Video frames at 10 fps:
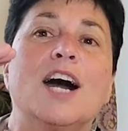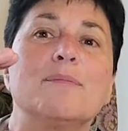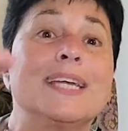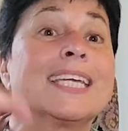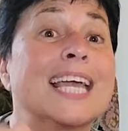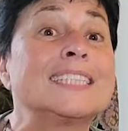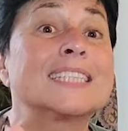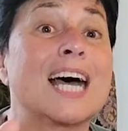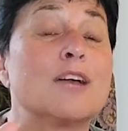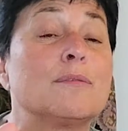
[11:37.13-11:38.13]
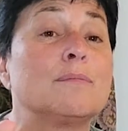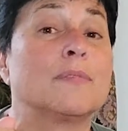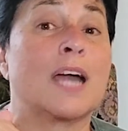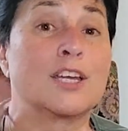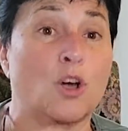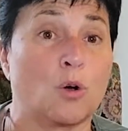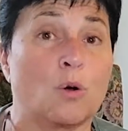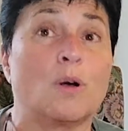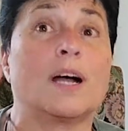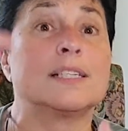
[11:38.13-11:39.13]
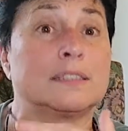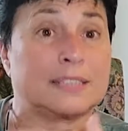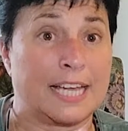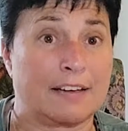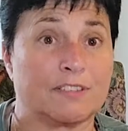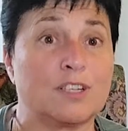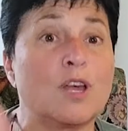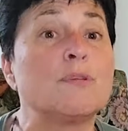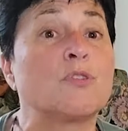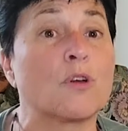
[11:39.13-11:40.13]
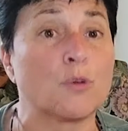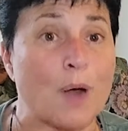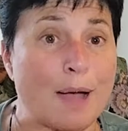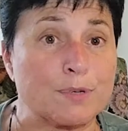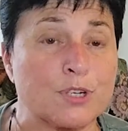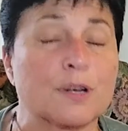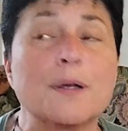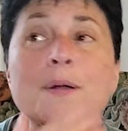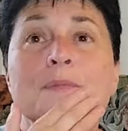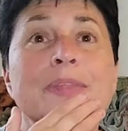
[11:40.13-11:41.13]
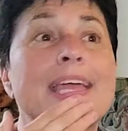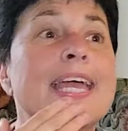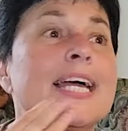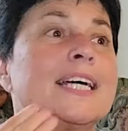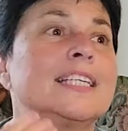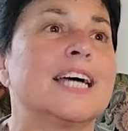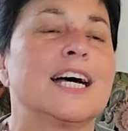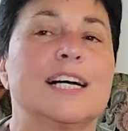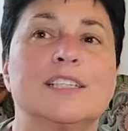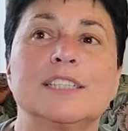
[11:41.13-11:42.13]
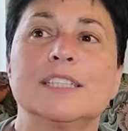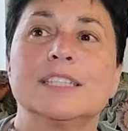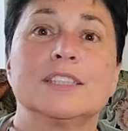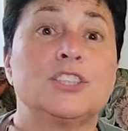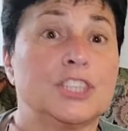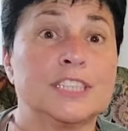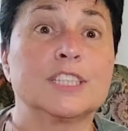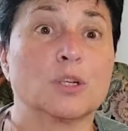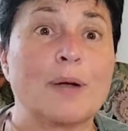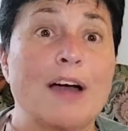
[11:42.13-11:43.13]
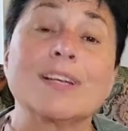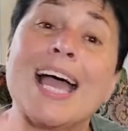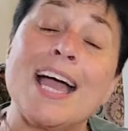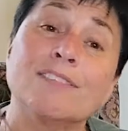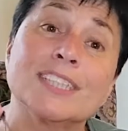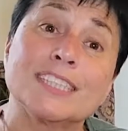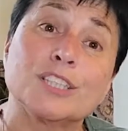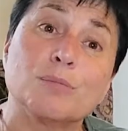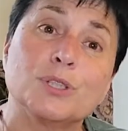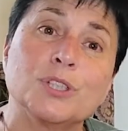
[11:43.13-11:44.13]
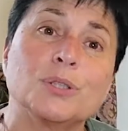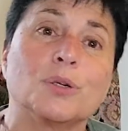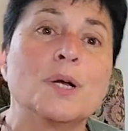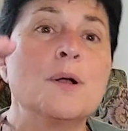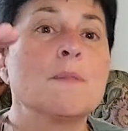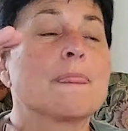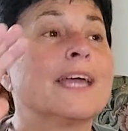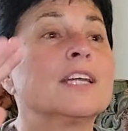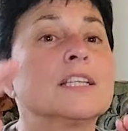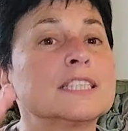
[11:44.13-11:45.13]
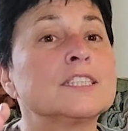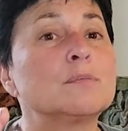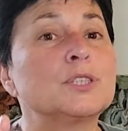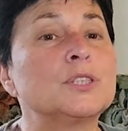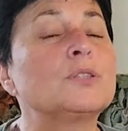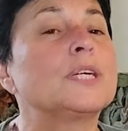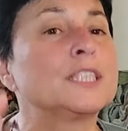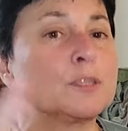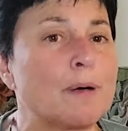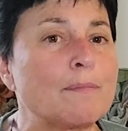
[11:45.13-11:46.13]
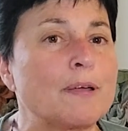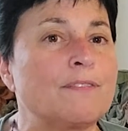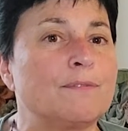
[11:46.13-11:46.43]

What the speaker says: in case I go to heaven before the rapture and she's still around, I have list number 2. And on list number 2, it's about my,